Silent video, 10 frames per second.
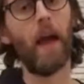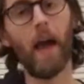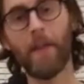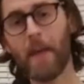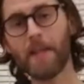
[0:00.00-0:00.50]

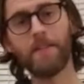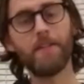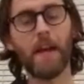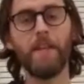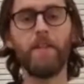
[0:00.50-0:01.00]
And that's
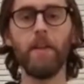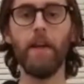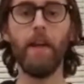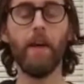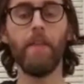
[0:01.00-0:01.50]

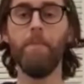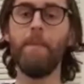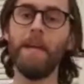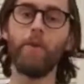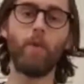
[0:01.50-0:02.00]
essentially the
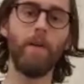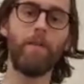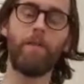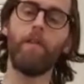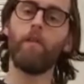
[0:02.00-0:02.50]
main riff
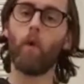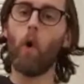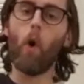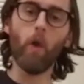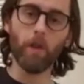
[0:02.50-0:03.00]
for
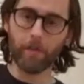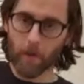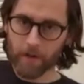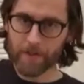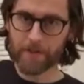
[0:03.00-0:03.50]
all the
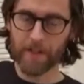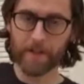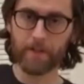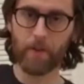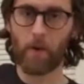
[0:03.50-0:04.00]
verses in the
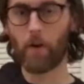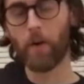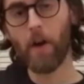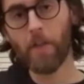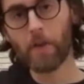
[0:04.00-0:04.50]
song.
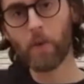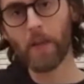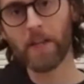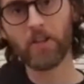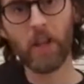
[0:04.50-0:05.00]
There's
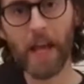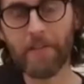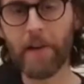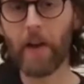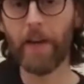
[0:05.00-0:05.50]
only a slight
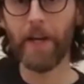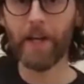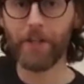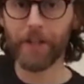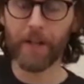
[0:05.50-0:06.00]

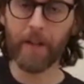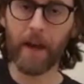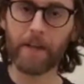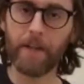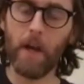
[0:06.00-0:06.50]
variation in
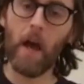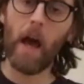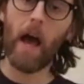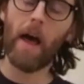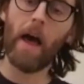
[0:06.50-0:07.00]
that,
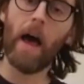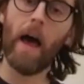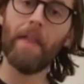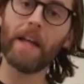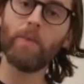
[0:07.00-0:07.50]

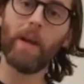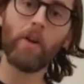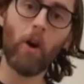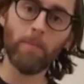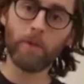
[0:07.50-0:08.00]
and that's when
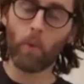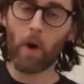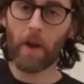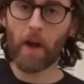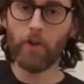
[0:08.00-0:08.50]
it comes to
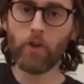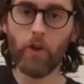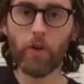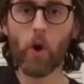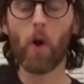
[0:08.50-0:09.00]
what you
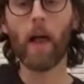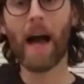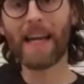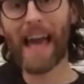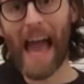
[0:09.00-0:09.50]
could call
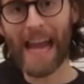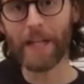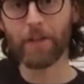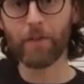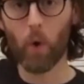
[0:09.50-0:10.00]
a
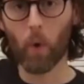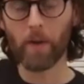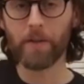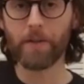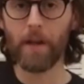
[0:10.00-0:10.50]
kind of
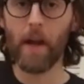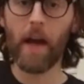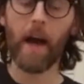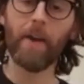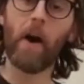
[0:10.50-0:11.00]
chorus.
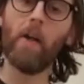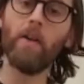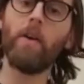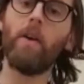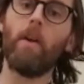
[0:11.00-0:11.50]
And
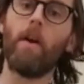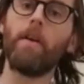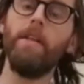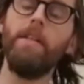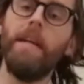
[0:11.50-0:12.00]
Alan
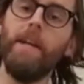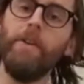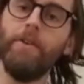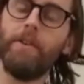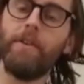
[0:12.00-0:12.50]
Clark
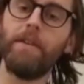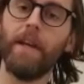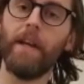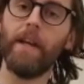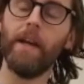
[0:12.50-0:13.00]
continues to
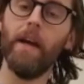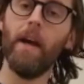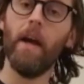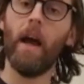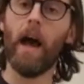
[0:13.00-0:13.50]
sing,
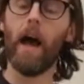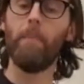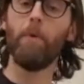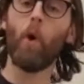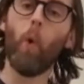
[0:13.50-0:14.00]

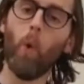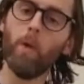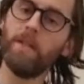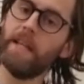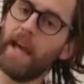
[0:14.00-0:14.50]
but
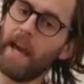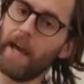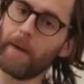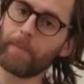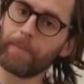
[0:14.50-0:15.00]
holds the A.